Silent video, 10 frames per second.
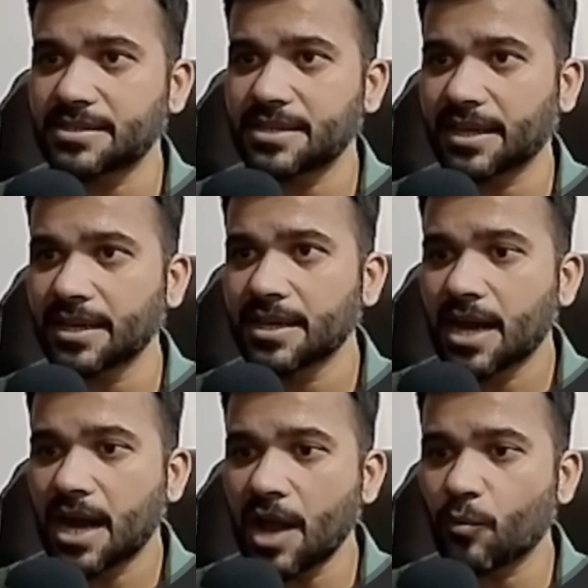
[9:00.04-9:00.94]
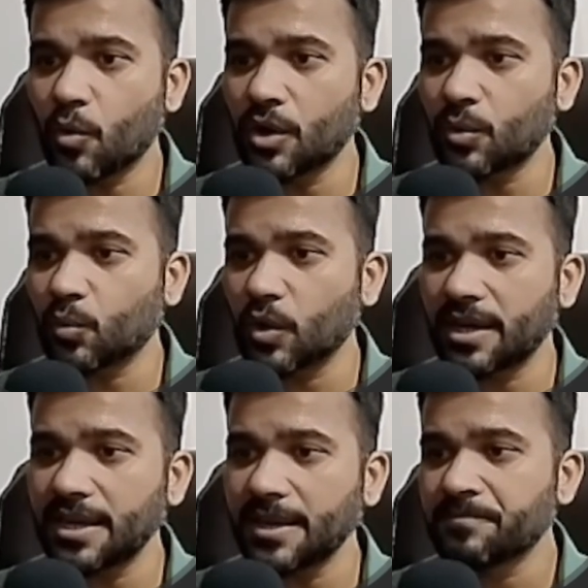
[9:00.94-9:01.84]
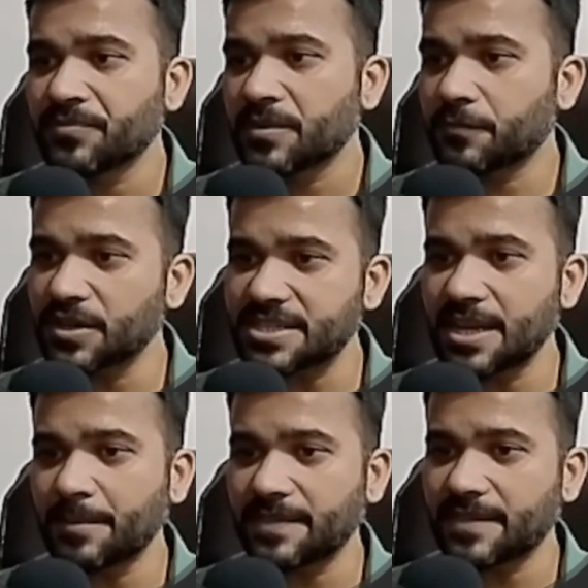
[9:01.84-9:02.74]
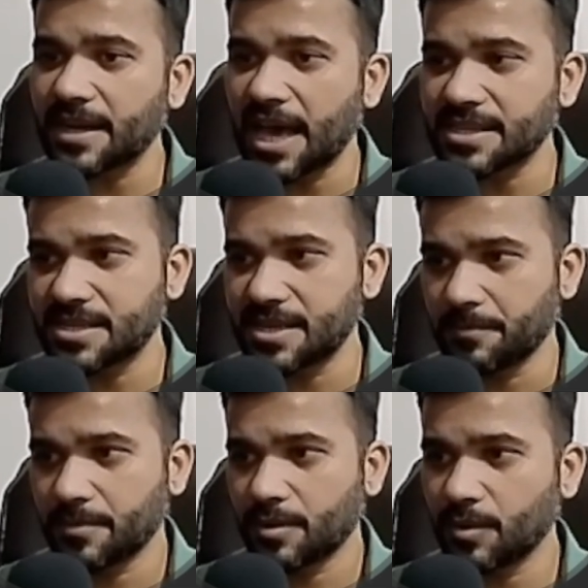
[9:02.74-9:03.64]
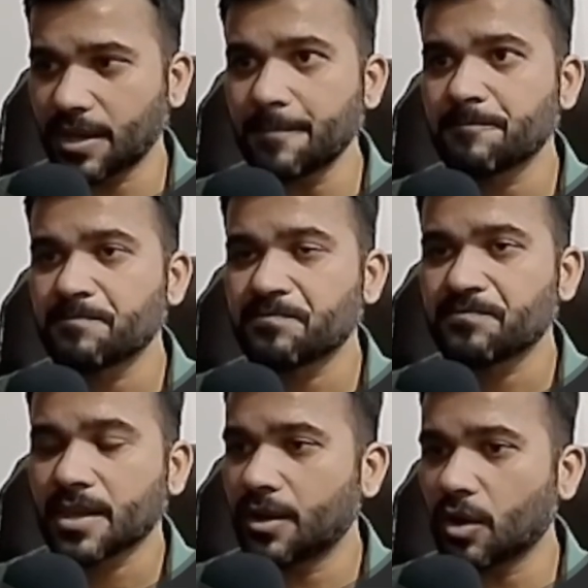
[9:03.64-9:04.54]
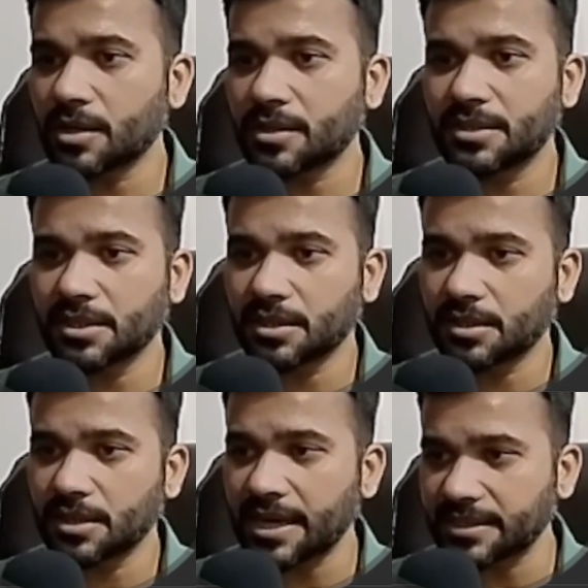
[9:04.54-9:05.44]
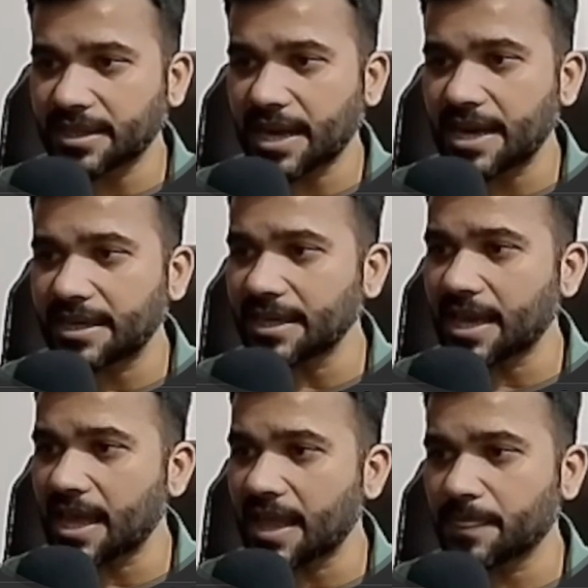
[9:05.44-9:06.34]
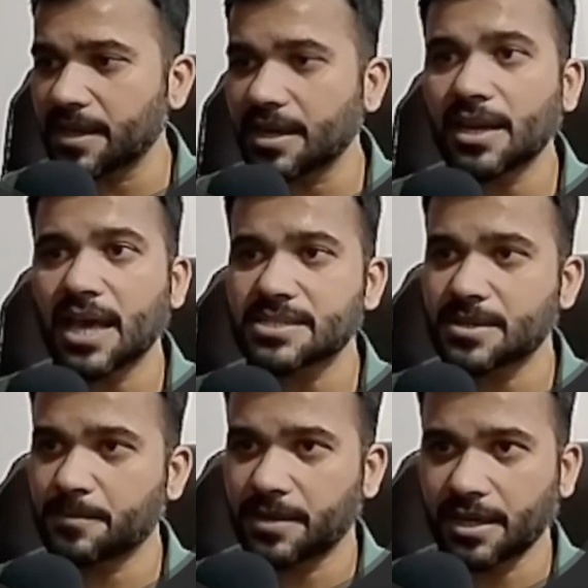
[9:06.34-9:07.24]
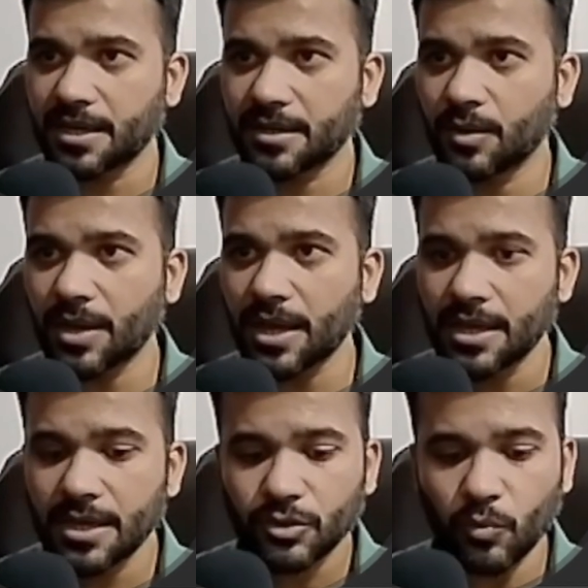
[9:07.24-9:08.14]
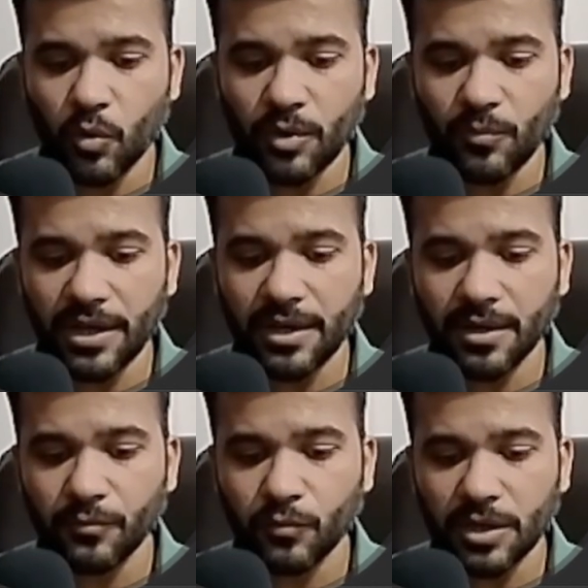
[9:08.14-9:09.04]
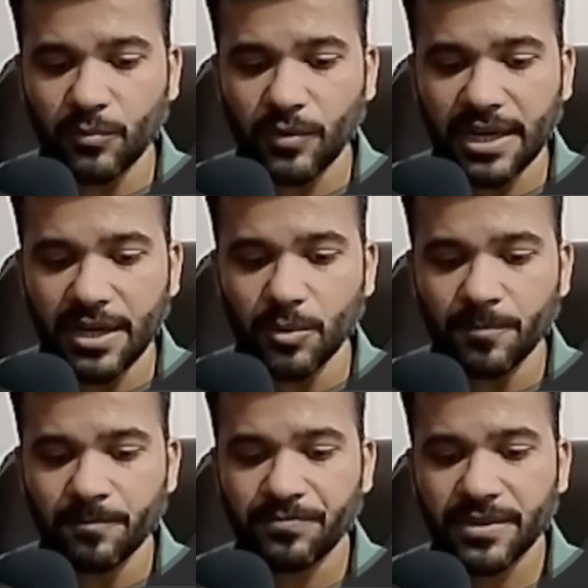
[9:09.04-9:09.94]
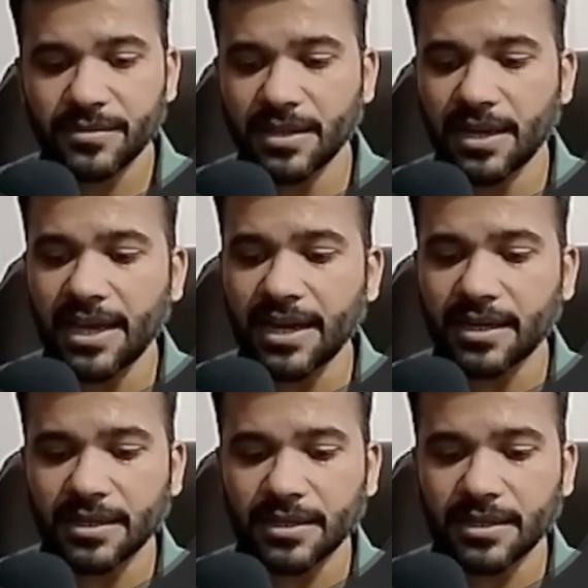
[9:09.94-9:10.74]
take it. I want only first name and the last name. Okay, not the actor ID and their last update. Okay, so what we can do, select,